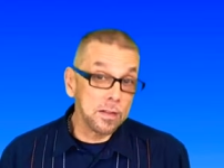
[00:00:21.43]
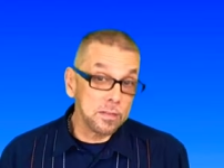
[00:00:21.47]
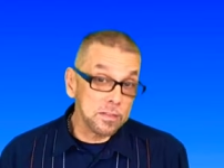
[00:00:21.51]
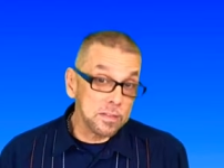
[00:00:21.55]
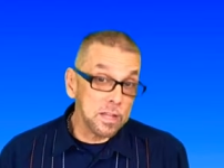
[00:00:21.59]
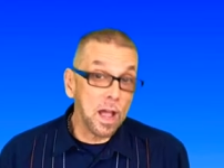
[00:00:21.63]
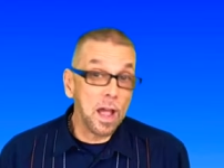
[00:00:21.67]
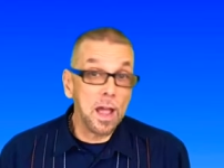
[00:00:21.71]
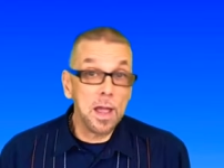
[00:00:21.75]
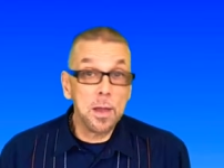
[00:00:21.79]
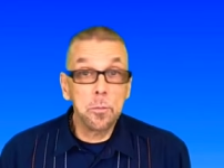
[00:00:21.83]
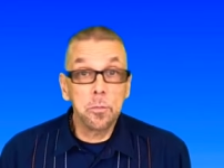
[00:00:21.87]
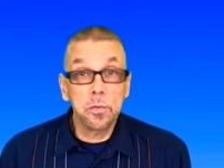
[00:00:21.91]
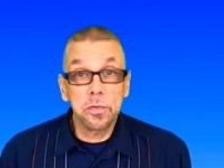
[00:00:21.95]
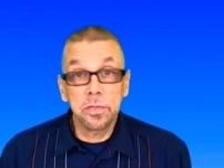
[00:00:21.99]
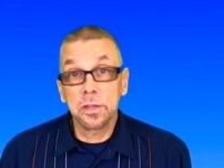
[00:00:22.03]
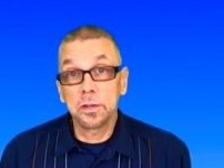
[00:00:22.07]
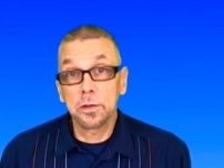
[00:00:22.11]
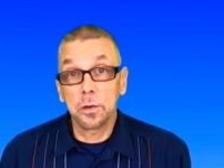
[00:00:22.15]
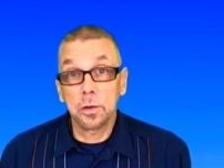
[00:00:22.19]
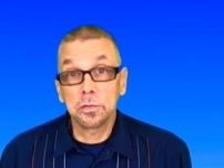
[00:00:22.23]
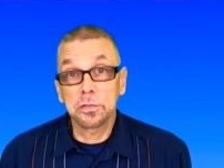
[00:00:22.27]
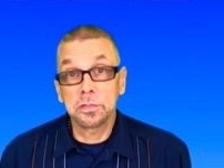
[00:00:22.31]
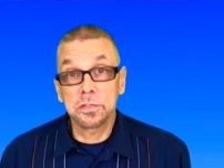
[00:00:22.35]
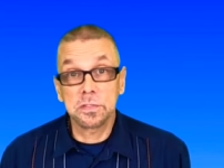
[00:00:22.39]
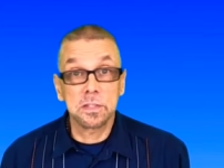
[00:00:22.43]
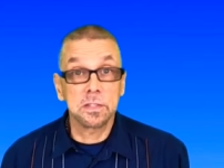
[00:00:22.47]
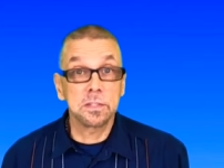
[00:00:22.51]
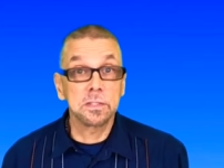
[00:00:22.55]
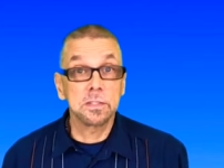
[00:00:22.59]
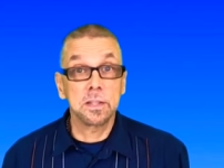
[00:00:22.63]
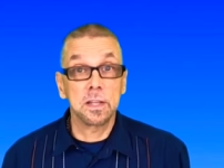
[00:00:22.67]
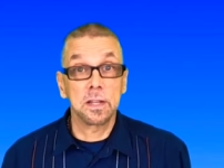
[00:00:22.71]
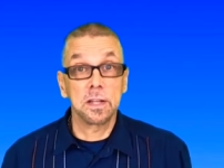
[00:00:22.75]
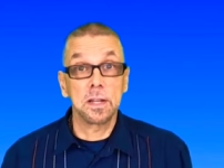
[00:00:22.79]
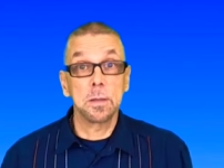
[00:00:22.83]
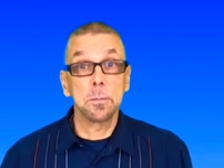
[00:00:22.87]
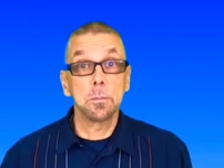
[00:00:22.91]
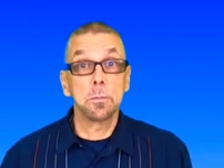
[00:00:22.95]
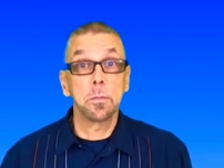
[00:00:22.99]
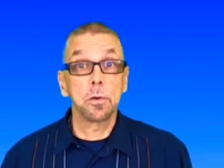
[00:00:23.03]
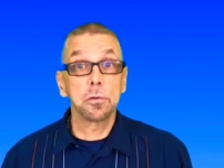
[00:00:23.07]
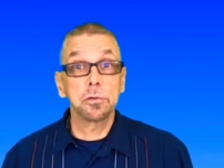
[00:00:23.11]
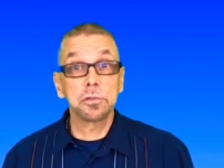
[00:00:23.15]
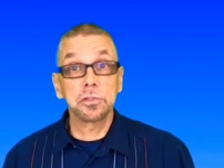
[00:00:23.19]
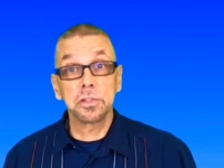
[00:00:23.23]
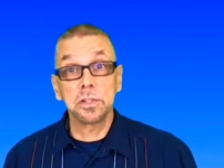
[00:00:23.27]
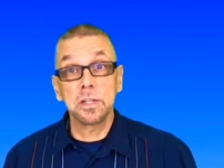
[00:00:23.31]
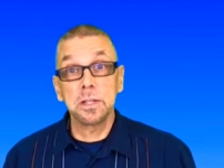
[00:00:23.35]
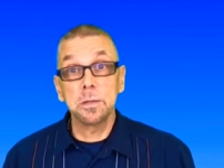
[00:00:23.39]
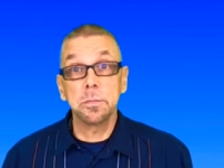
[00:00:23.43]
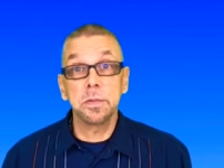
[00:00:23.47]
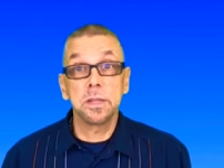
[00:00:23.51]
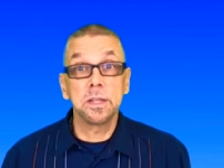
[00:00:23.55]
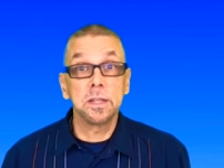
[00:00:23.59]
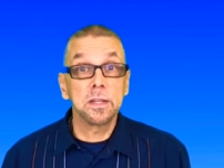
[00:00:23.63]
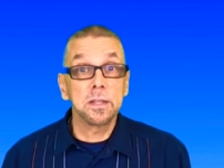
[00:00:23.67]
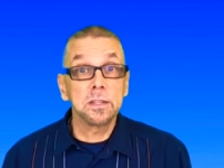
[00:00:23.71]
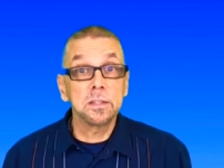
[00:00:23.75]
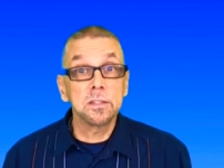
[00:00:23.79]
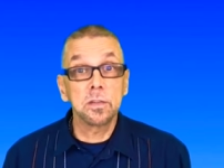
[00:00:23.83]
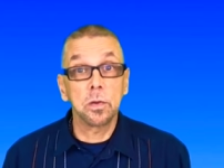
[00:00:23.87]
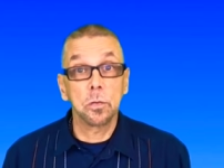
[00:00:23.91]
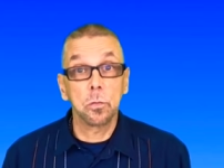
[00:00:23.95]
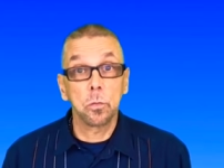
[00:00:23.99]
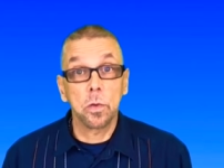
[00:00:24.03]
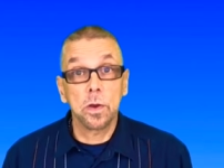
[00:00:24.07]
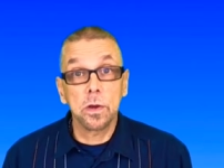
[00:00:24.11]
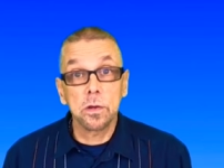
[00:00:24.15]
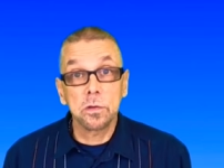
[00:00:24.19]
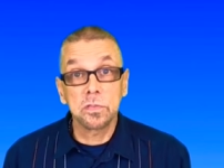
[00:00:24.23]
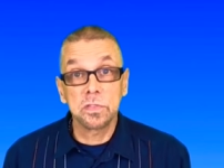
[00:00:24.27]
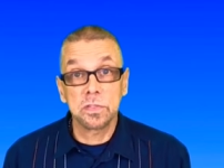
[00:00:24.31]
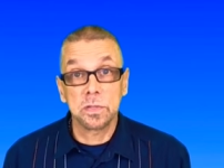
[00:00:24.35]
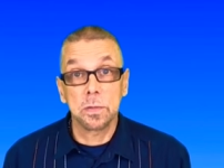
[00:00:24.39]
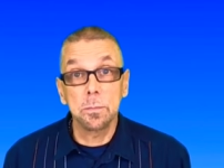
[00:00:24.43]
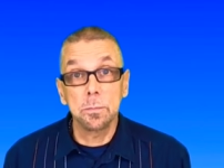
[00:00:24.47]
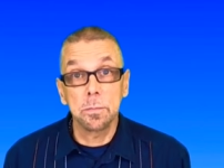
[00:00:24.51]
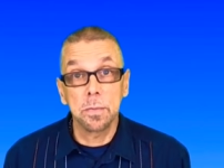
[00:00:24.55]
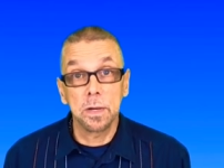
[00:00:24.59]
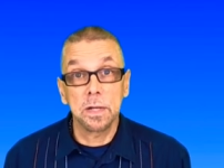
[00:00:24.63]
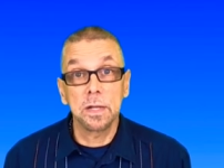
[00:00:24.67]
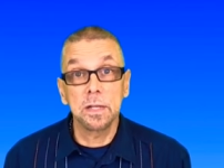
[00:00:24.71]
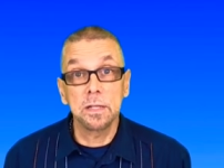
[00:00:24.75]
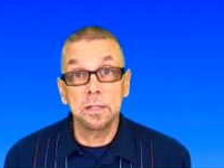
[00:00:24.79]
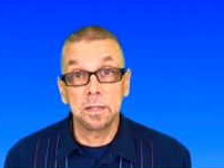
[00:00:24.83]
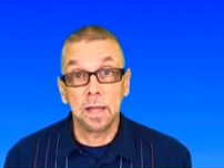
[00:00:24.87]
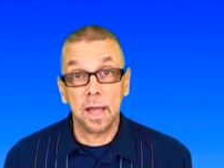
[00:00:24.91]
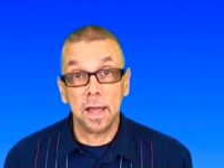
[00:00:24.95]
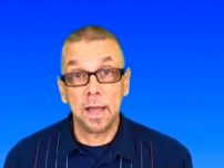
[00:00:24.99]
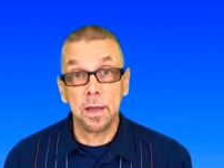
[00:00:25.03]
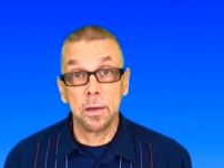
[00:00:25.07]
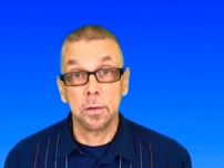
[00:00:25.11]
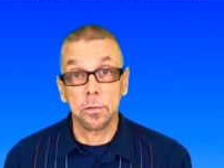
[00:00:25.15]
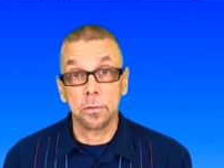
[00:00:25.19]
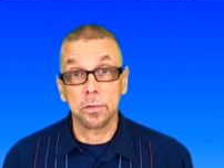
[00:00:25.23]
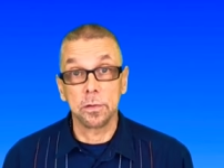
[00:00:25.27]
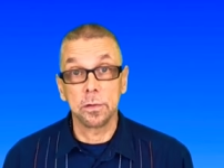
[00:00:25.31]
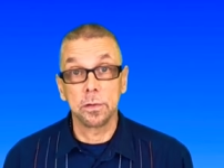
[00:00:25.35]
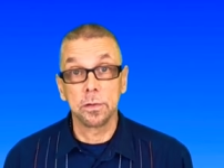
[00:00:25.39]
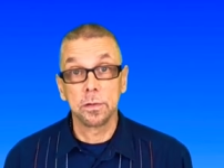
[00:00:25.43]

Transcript: of time with a narcissist can emotionally begin to wear somebody down.